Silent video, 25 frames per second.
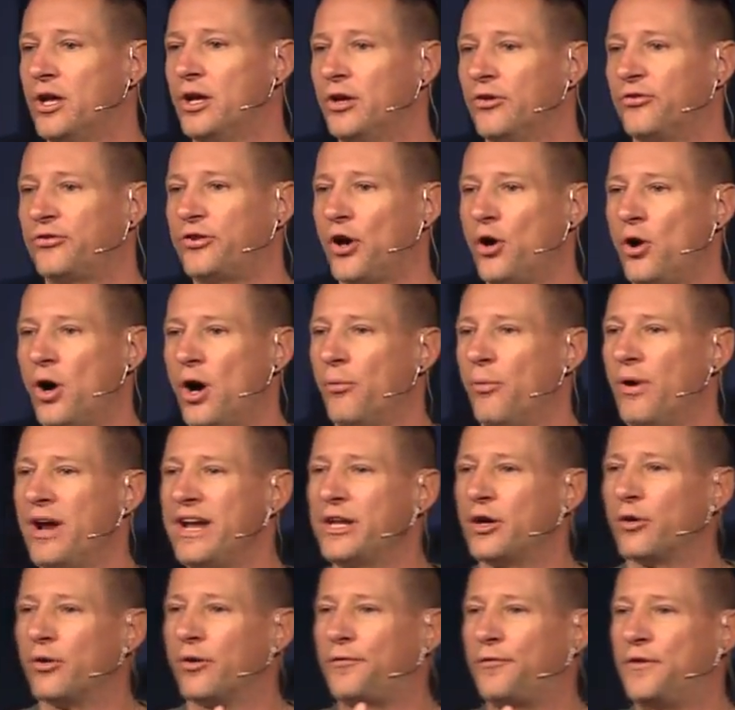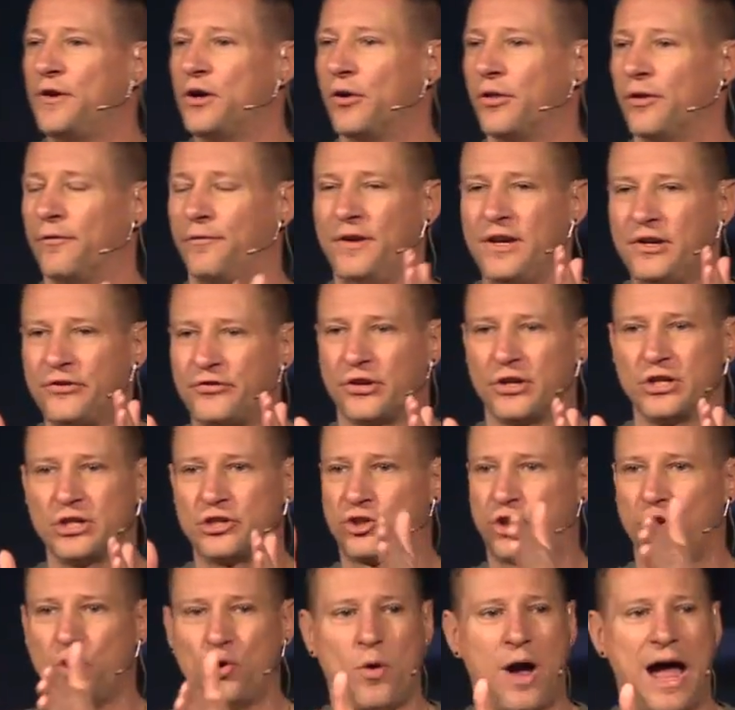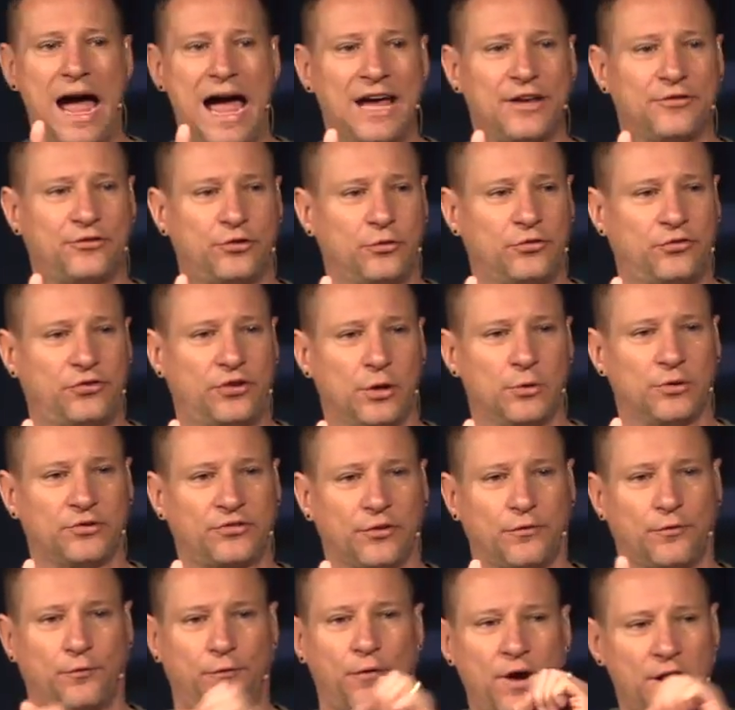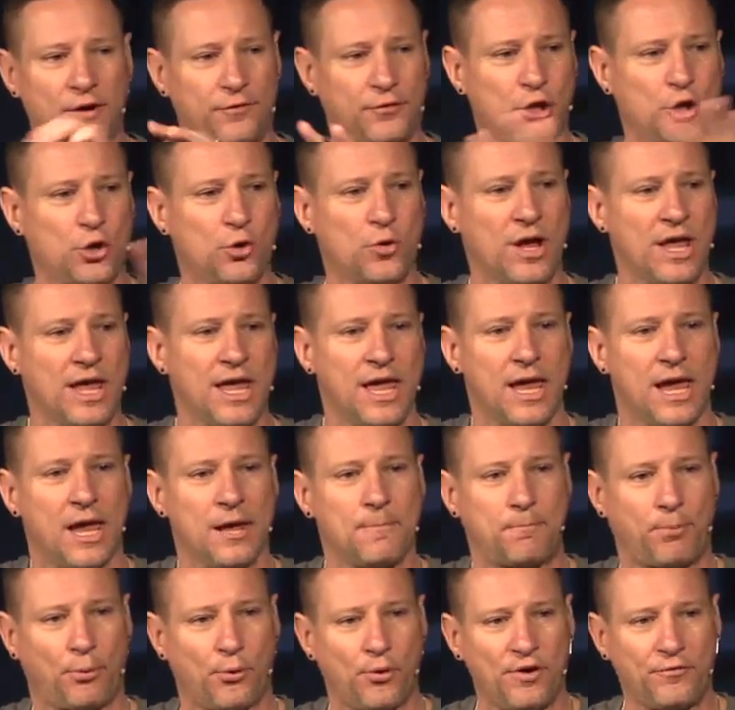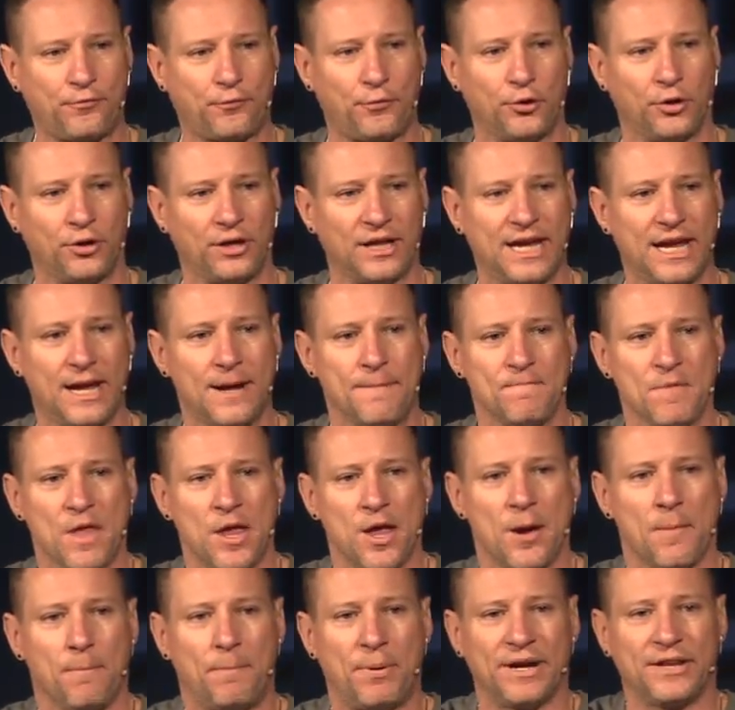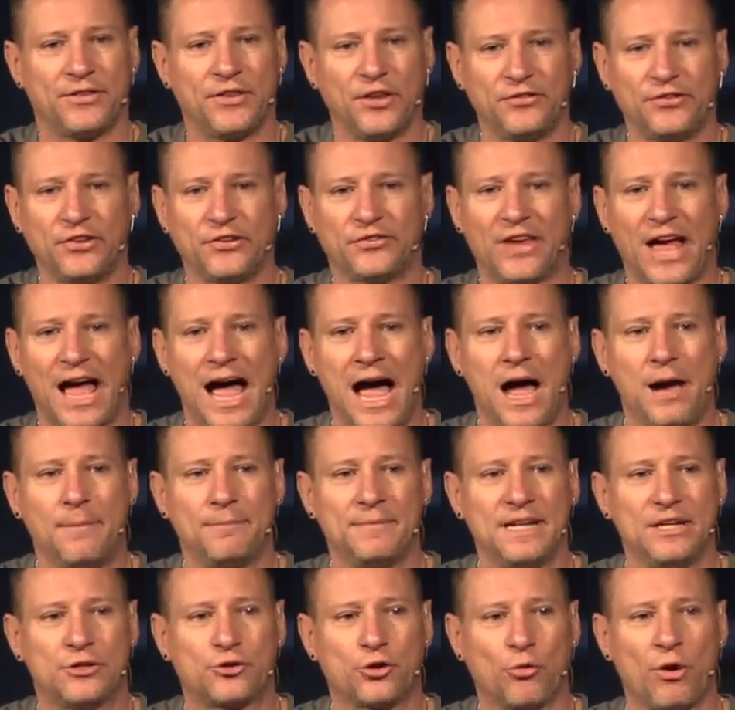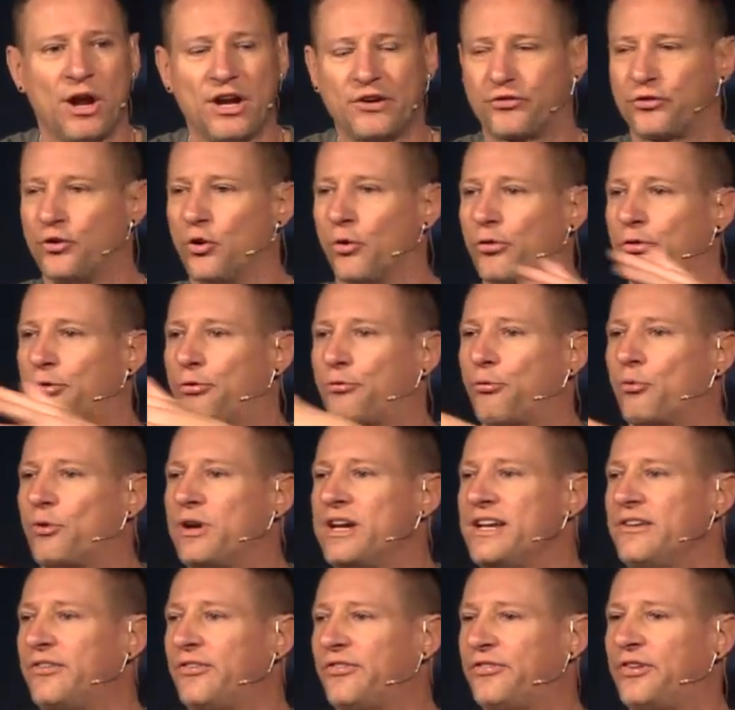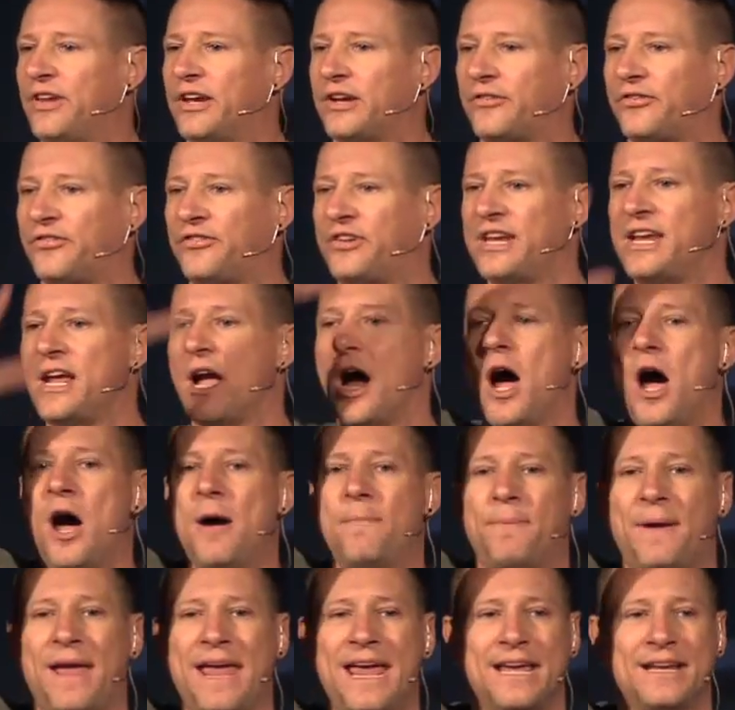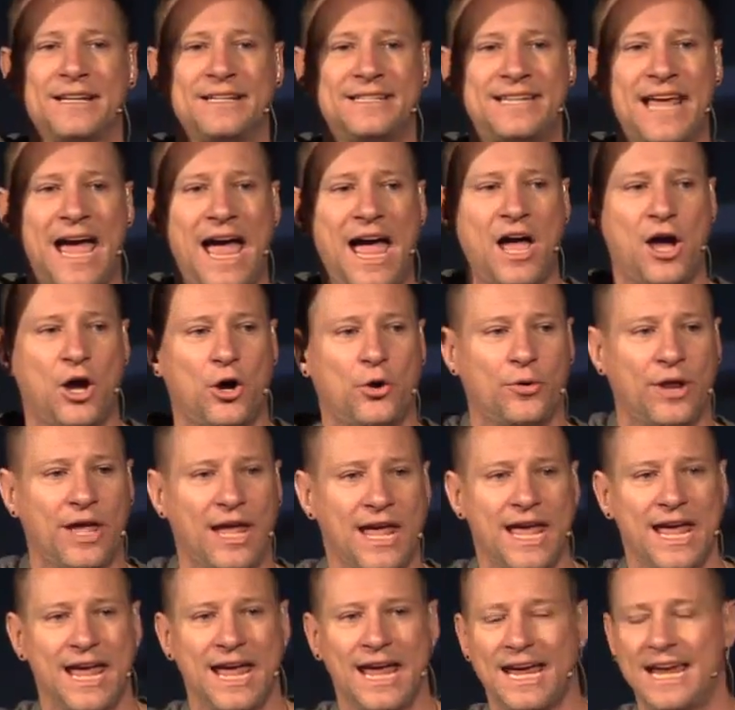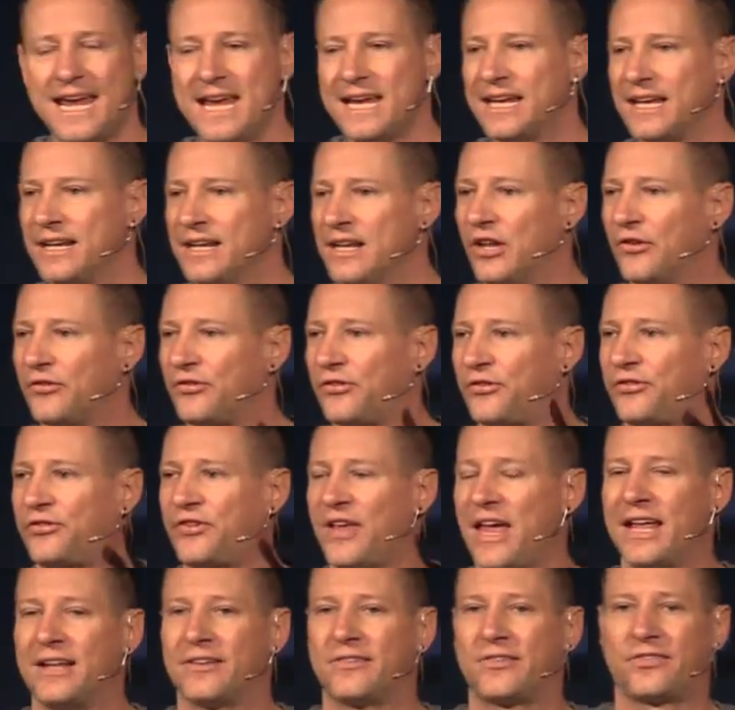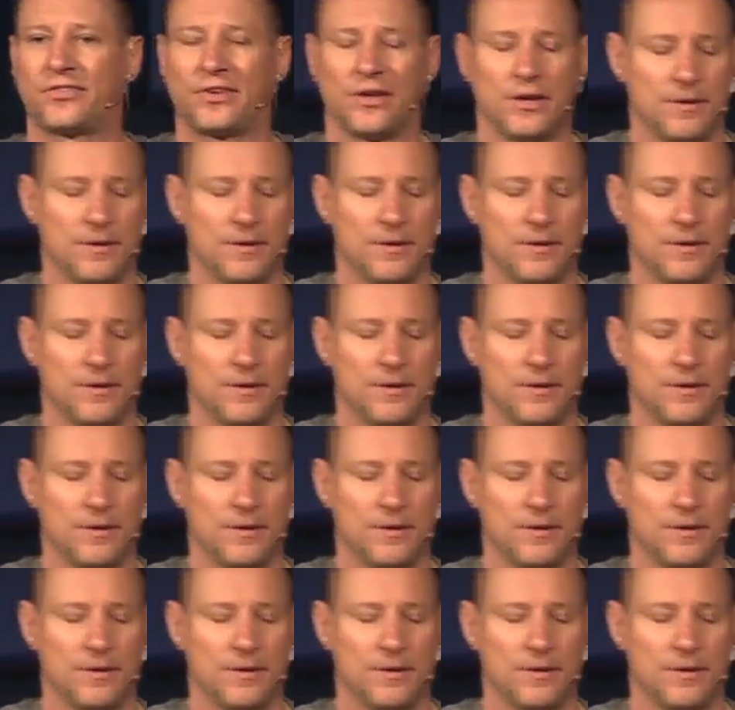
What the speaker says: So a regular field of vision, two eyes, you see what's in front of you, and peripherally, but this is omnidirectional, 360 up and down. He can sense